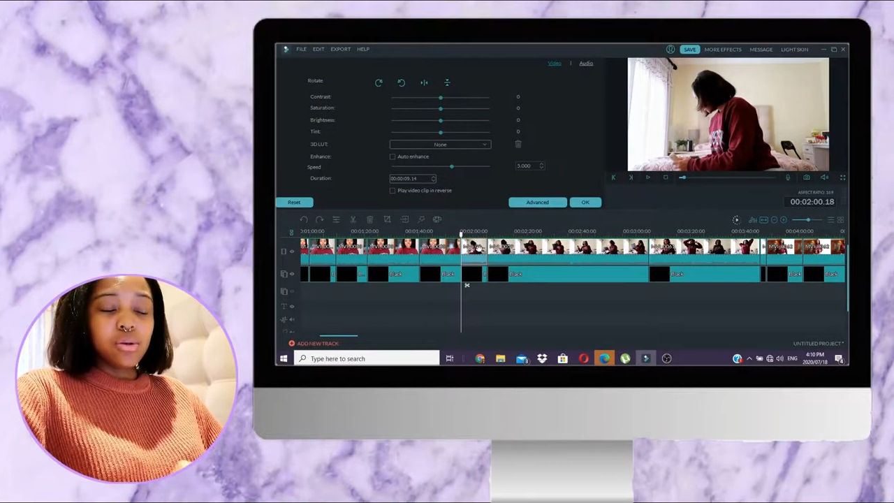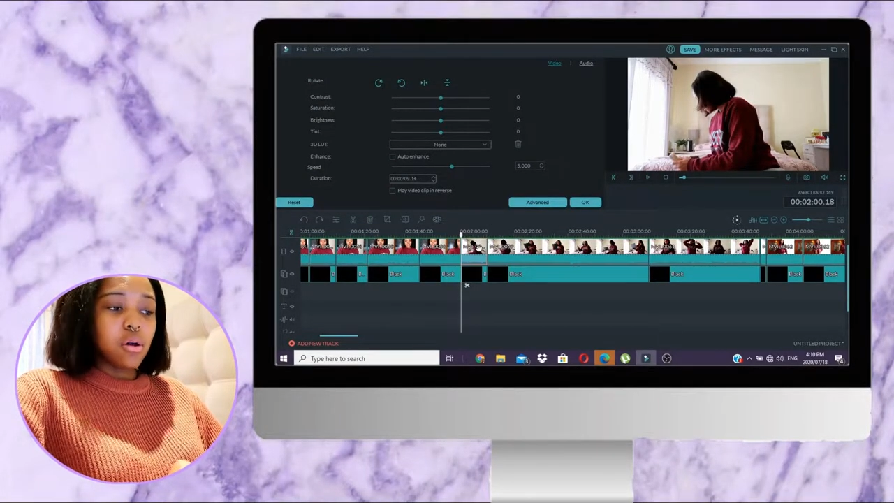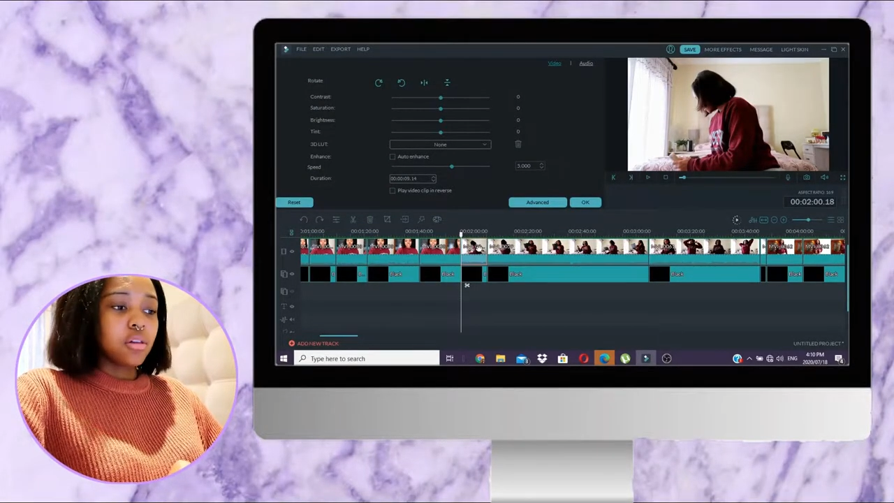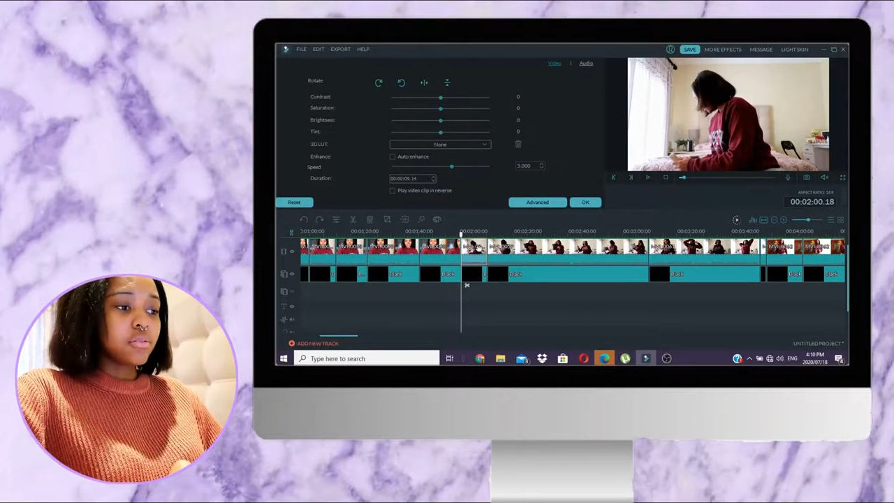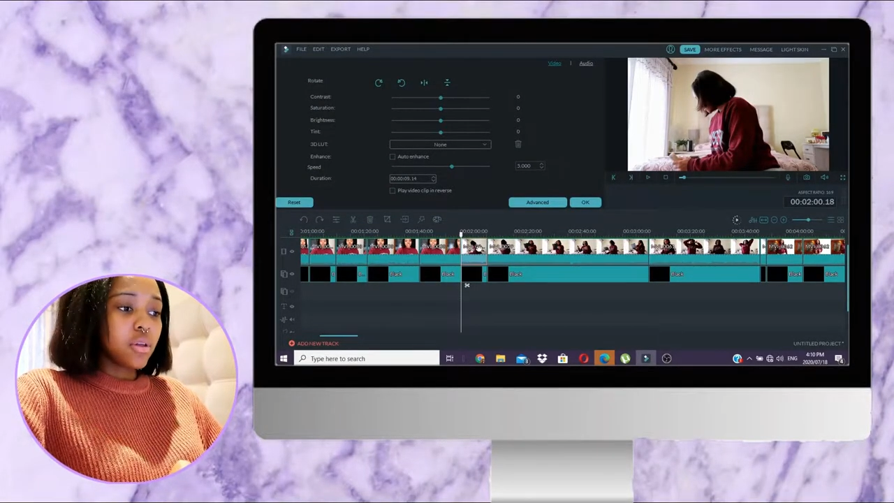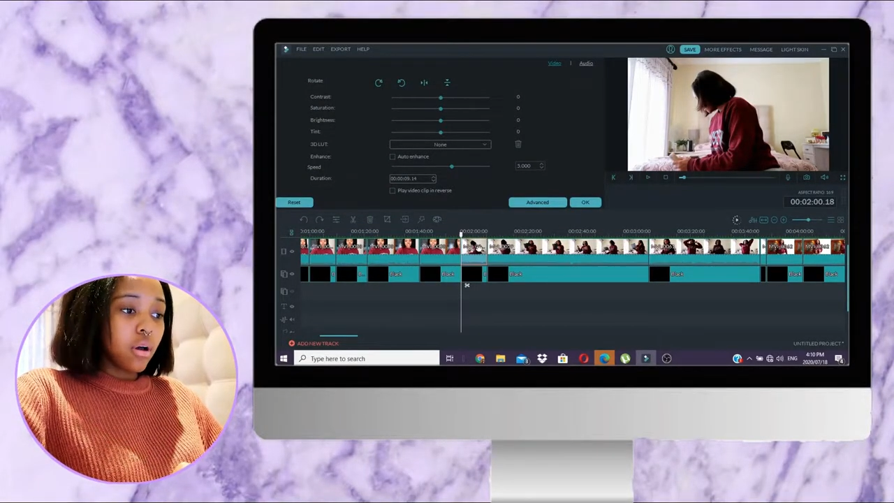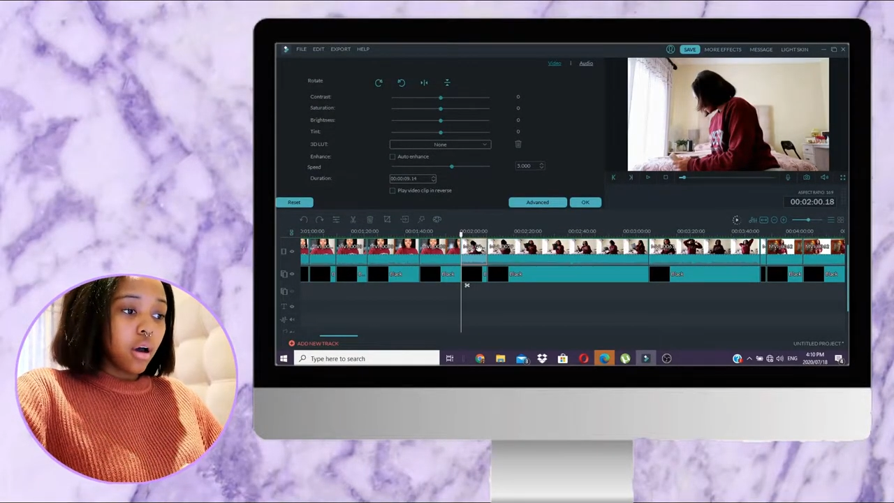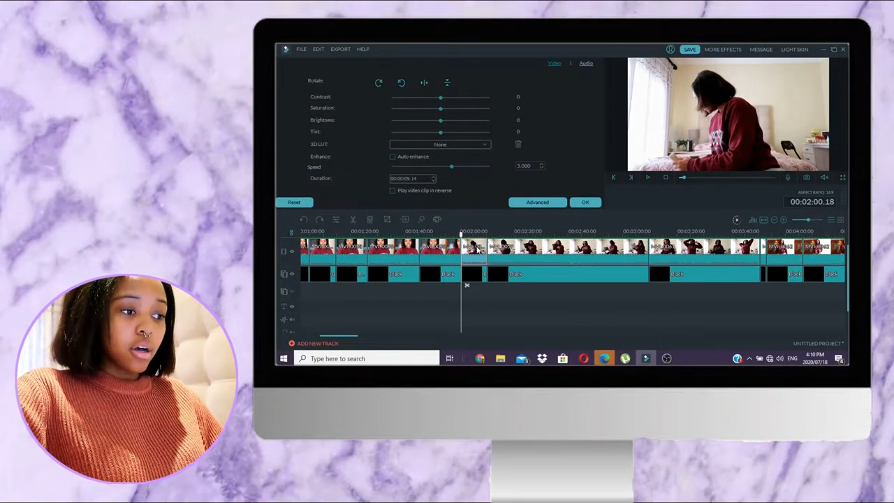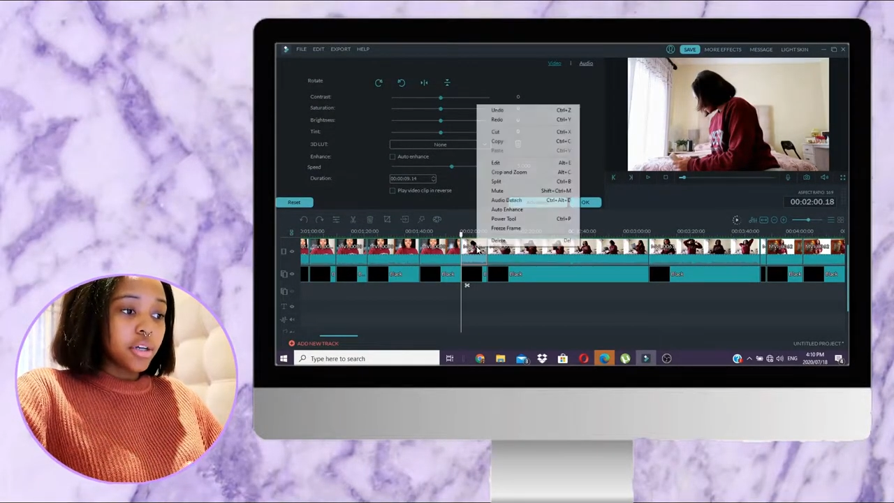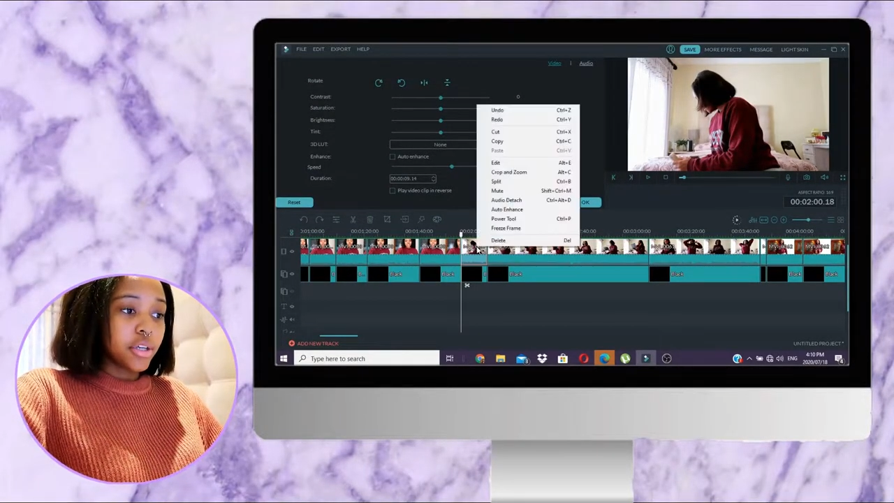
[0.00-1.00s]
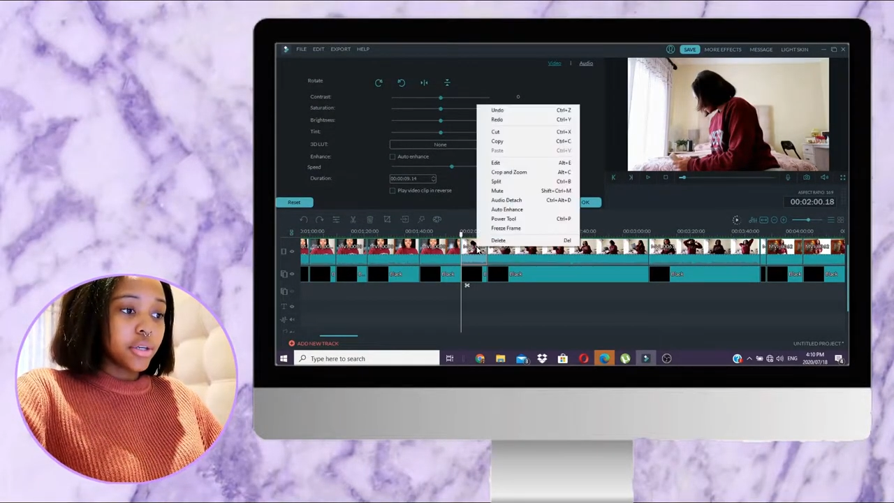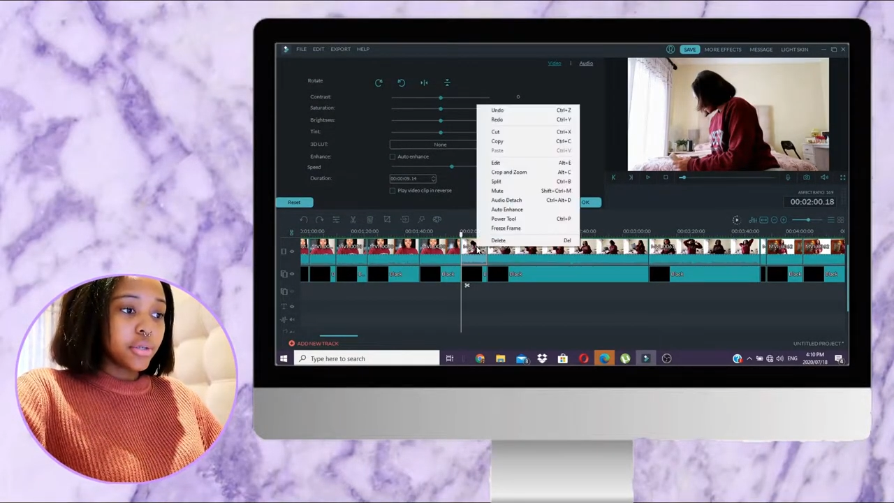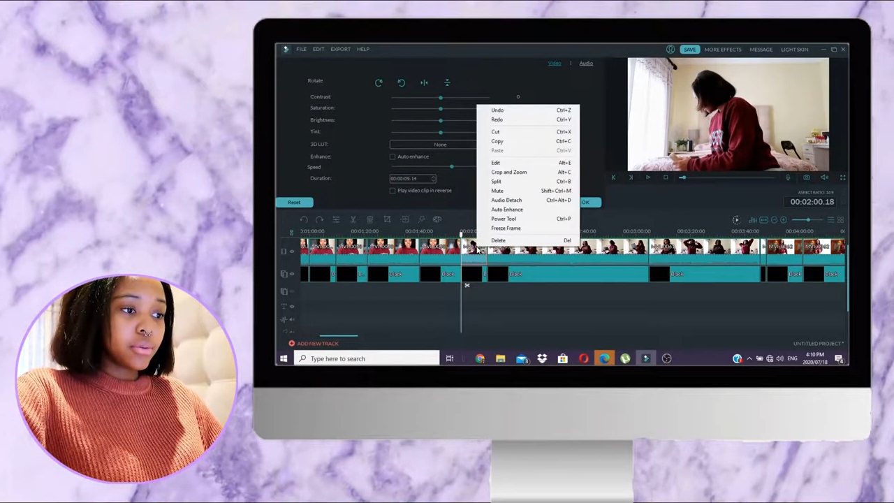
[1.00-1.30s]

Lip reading: all of the audio,